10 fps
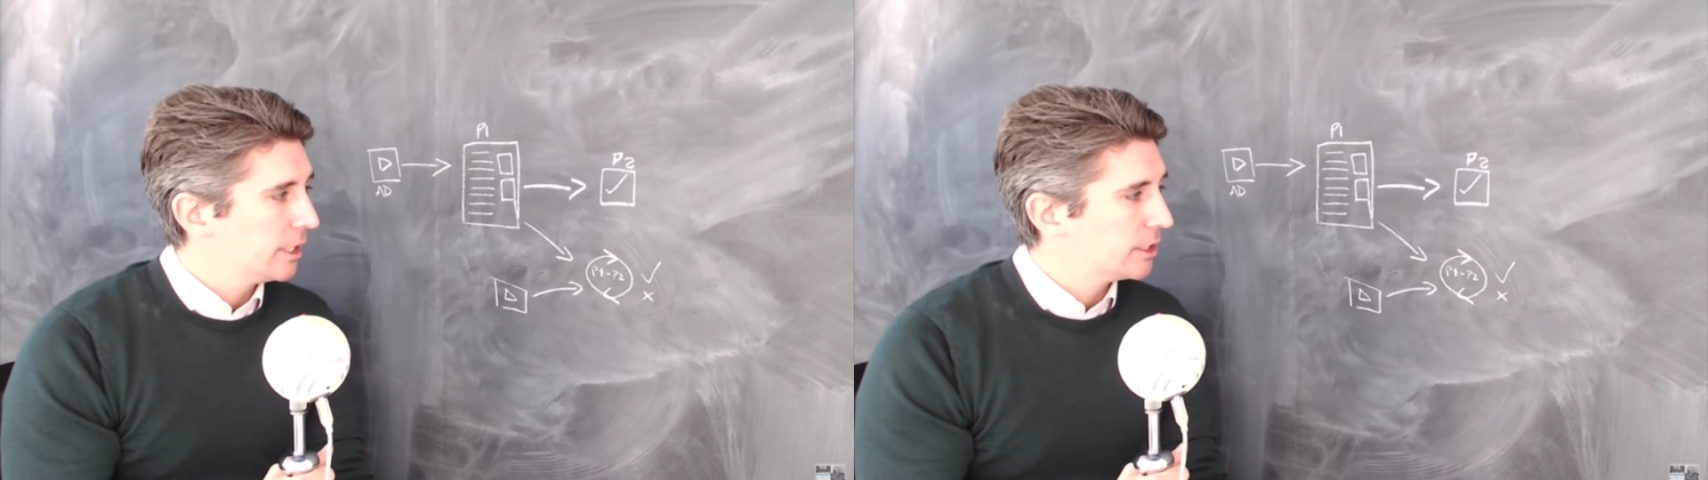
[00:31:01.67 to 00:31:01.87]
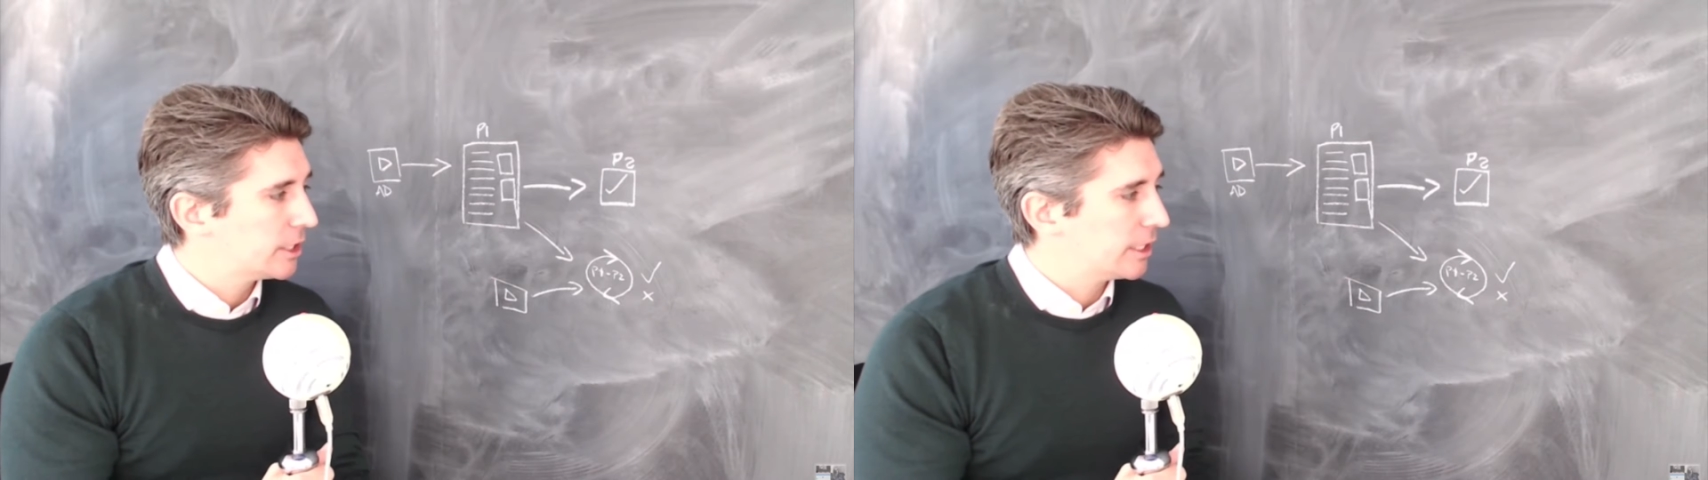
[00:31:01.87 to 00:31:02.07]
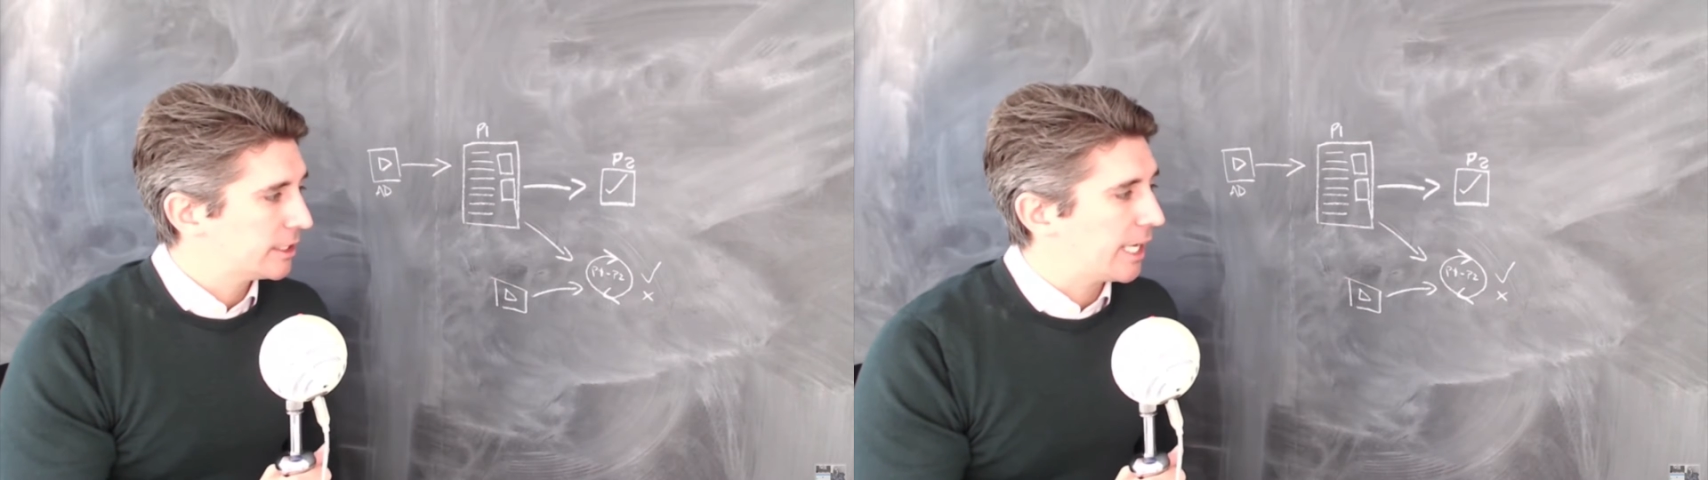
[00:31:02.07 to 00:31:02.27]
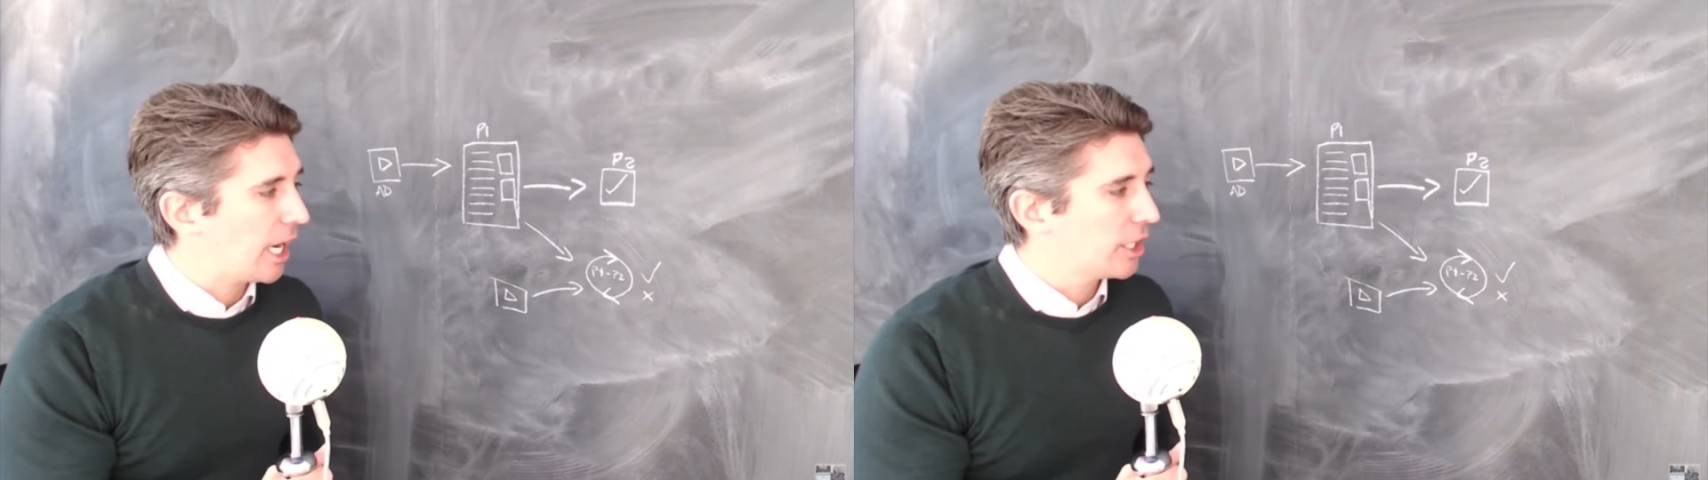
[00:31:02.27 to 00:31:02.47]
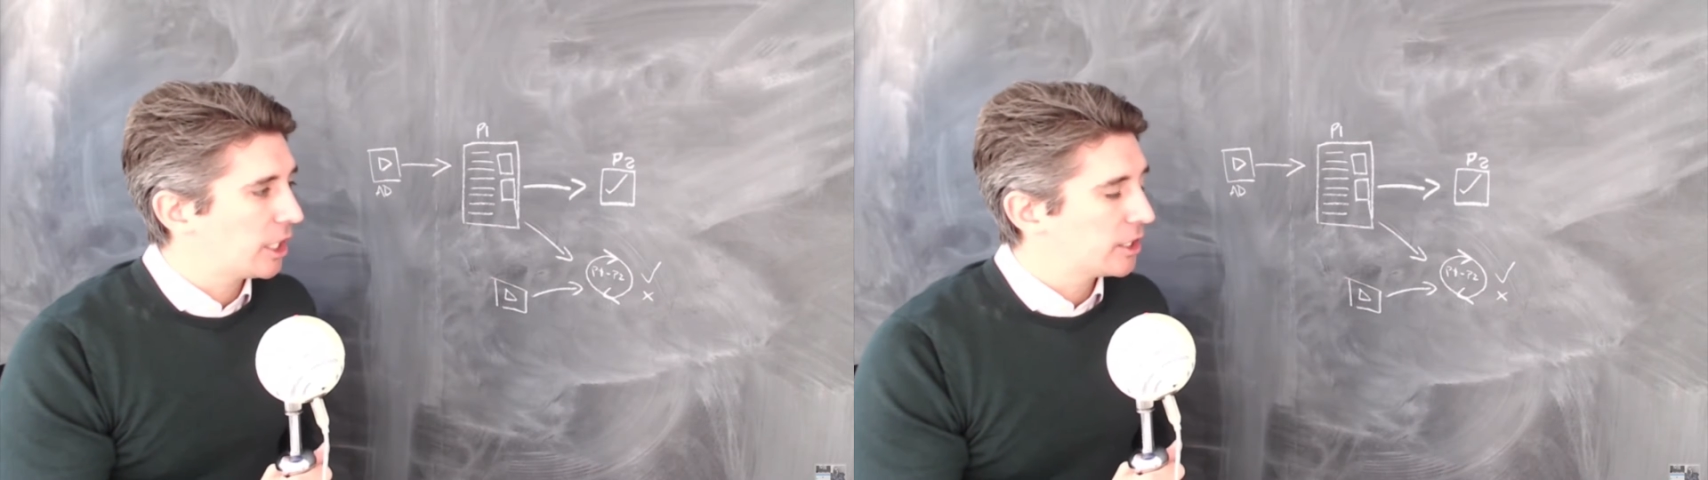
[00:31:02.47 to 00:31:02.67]
So yeah,
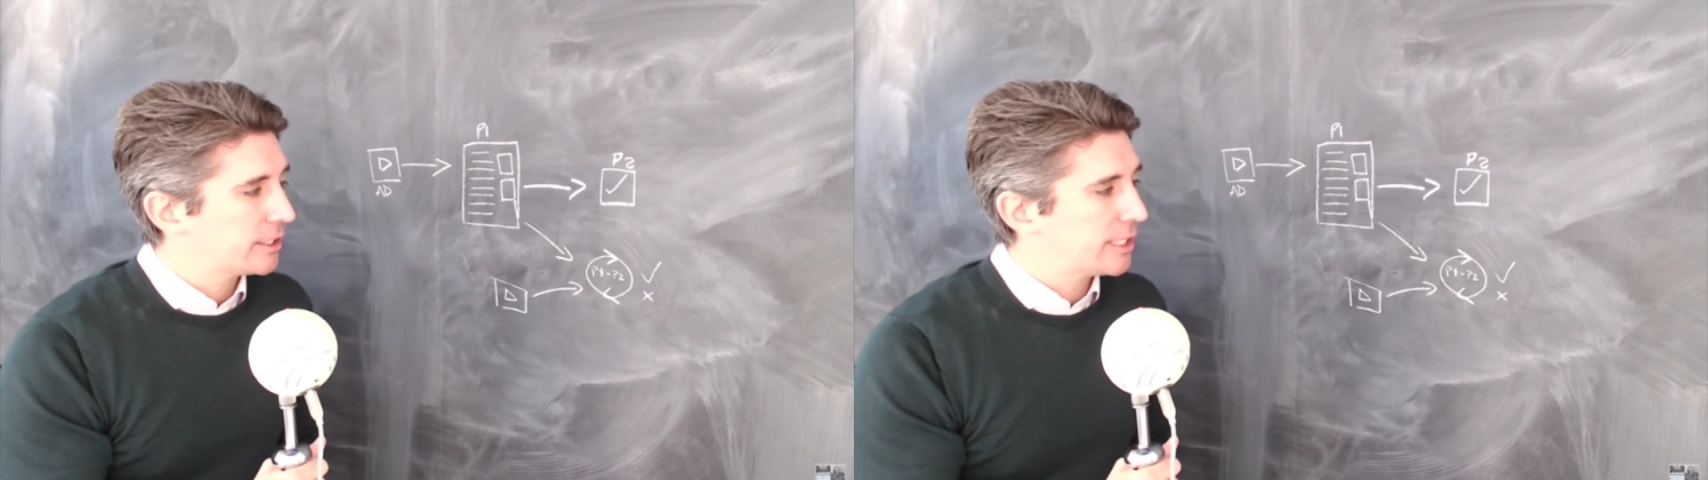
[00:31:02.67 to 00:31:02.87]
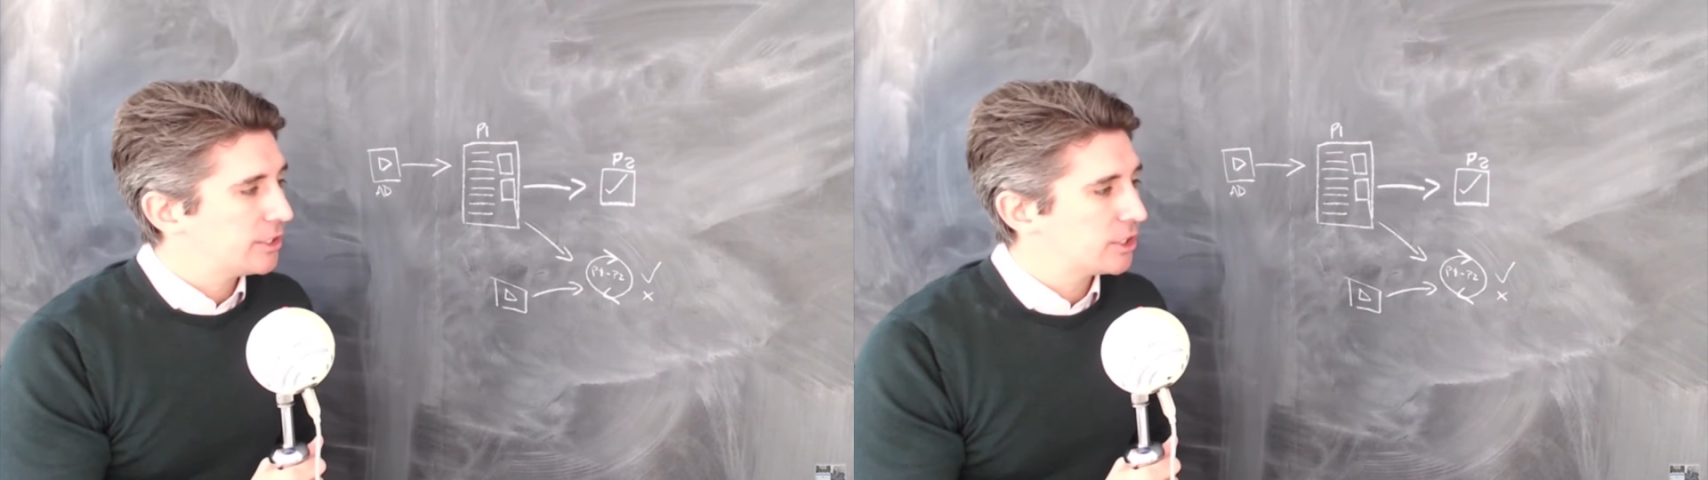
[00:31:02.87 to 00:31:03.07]
I tend